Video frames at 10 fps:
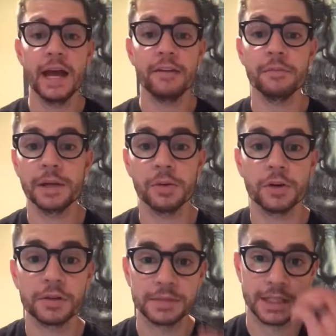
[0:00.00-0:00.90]
Hey everybody,
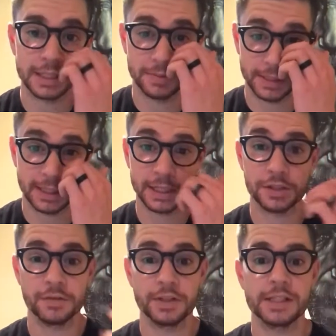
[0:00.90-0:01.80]
welcome to this week's
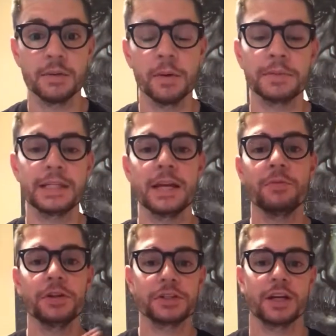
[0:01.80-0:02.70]
edition of The Sum Up. Today
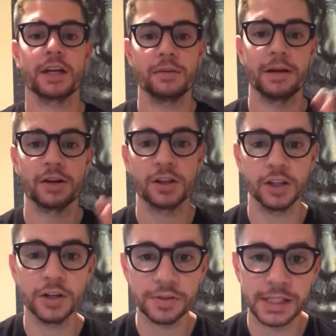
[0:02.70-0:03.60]
we are talking about
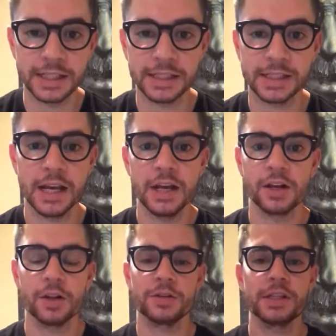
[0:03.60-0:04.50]
closings.
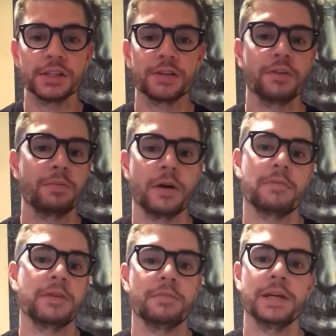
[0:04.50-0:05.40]
Closings are
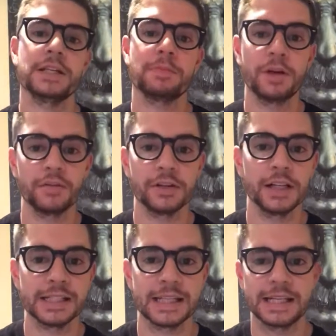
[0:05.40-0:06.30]
probably the biggest part of
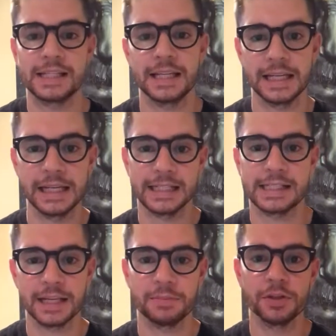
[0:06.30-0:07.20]
your lesson that's going to
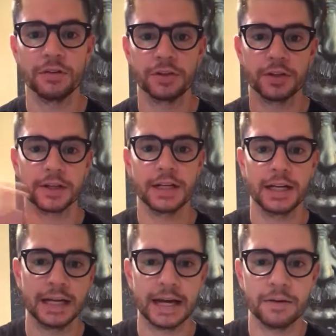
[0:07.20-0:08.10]
get skipped over or
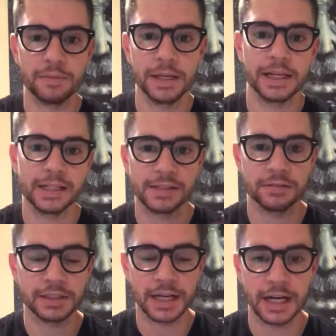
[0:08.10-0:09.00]
cut out because
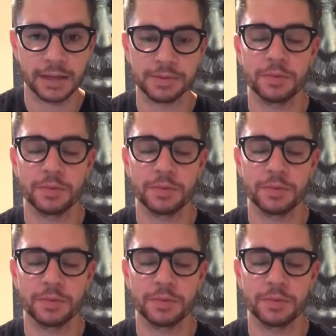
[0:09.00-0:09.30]
of time.